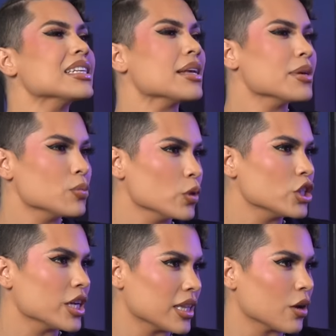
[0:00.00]
estabas muy
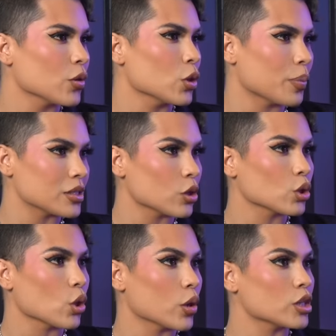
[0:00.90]
chiquita cuando pasó
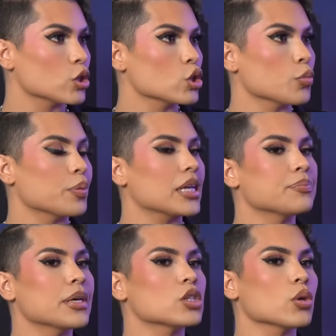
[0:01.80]
todo eso. So
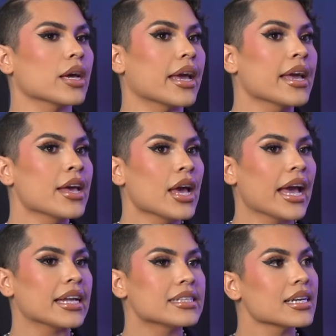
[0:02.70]
pienso que
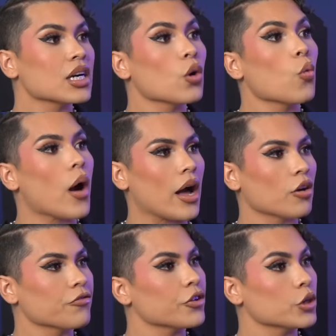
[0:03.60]
it took a
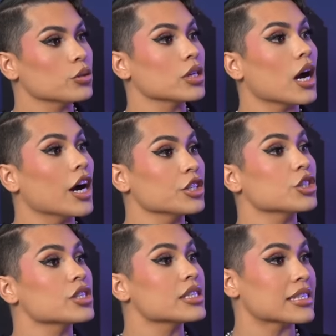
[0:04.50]
while for you to
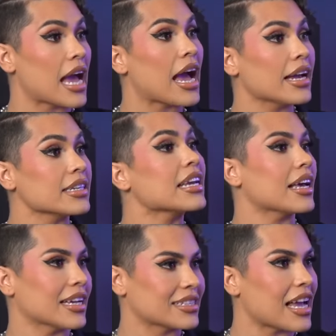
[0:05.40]
understand. Yeah,
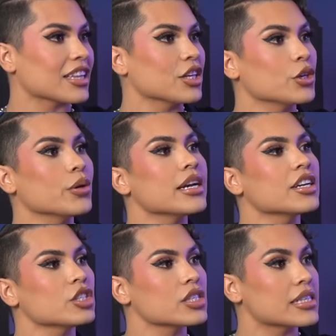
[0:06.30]
exactly. You didn't
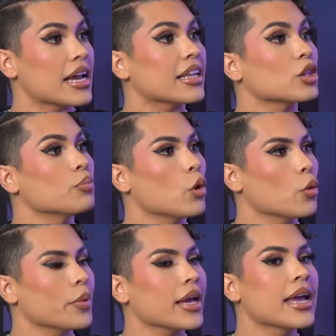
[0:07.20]
understand at the
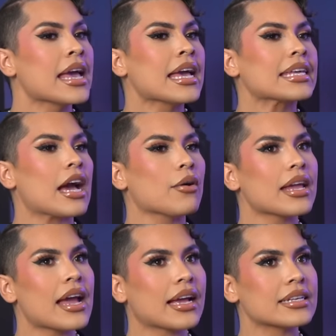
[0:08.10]
moment. Y
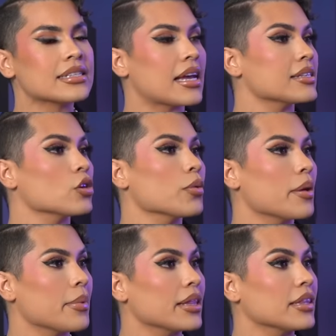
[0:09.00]
ahora ya que estás,
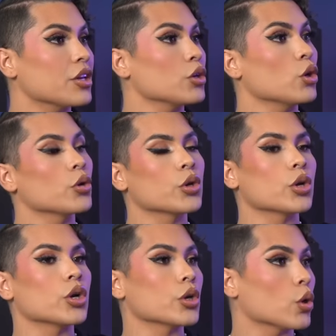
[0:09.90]
obviamente, you know,
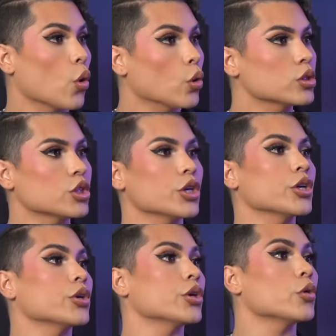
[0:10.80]
you're older,
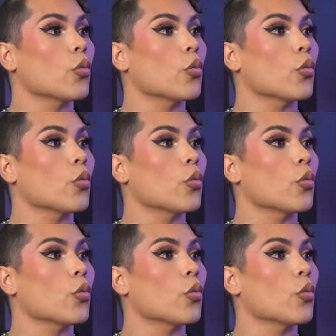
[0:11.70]
you're